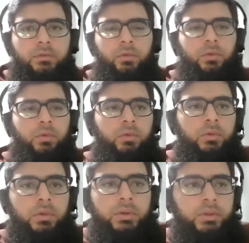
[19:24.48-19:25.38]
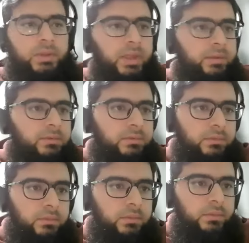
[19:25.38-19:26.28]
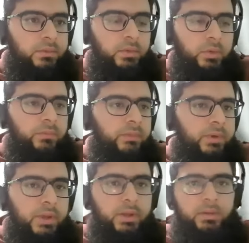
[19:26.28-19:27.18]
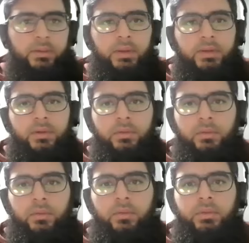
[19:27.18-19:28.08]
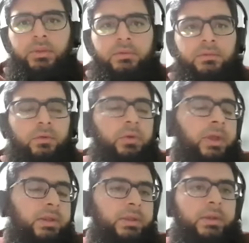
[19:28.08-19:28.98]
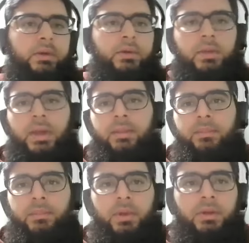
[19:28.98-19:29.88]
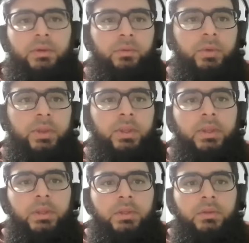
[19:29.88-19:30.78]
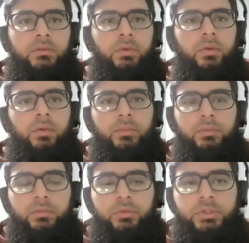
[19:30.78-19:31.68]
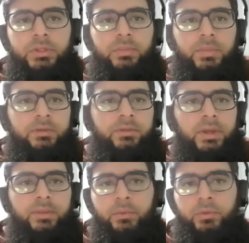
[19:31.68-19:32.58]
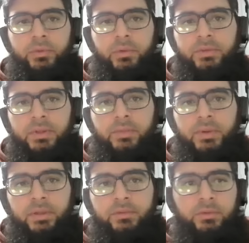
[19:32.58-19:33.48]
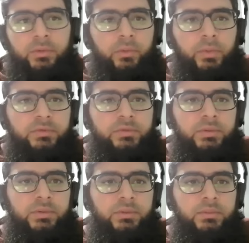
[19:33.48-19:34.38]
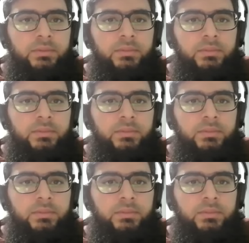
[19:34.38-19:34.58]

So, thanks. Though we will talk later on this on another time, not today. So, Sujit, please unmute yourself and ask your question.